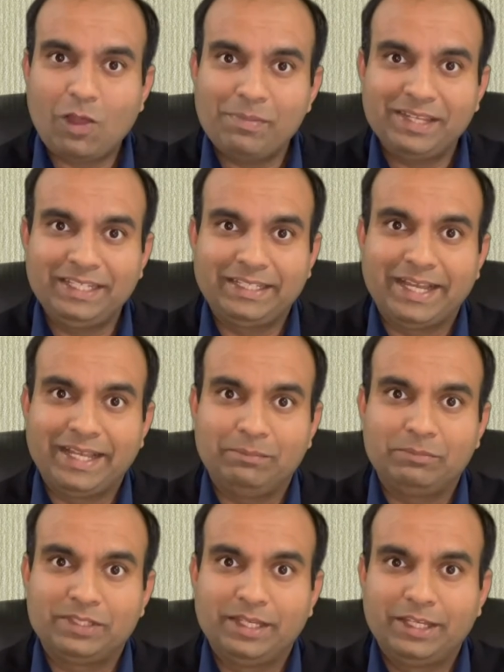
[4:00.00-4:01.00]
many
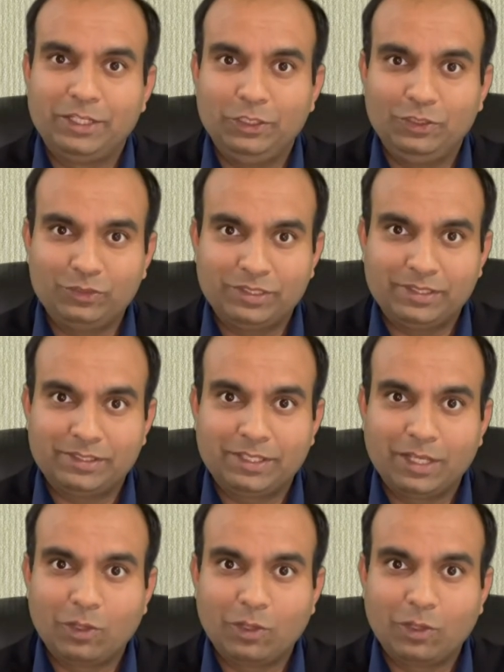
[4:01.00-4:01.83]
times users